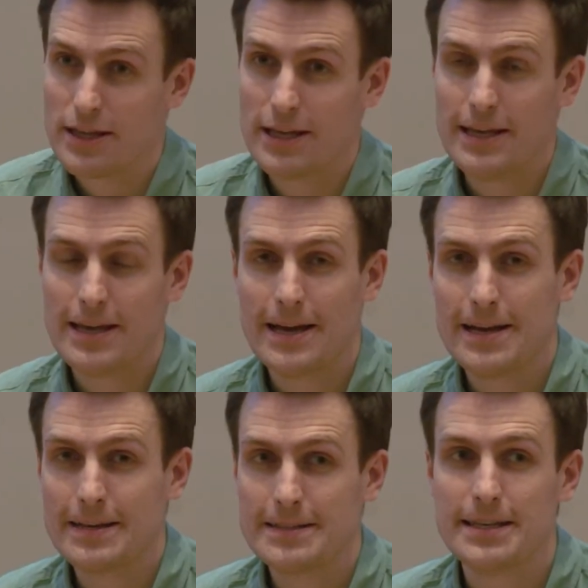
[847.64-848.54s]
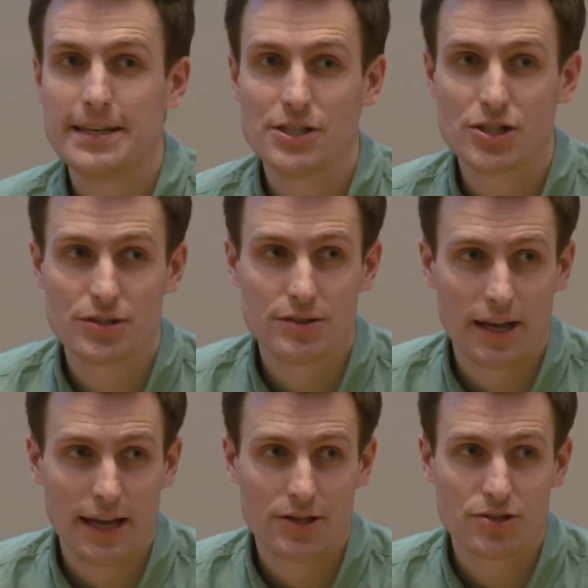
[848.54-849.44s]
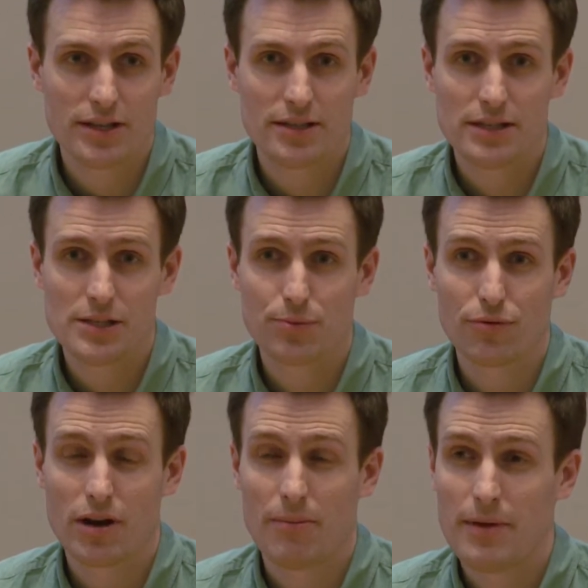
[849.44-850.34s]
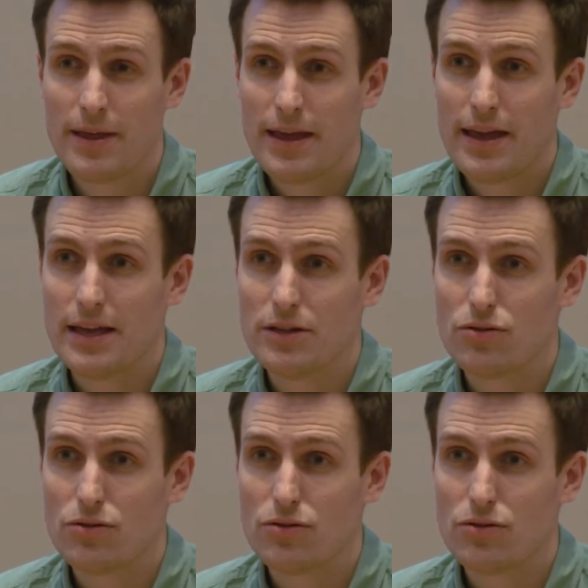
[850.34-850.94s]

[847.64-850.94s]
the Teens Train to Teach program in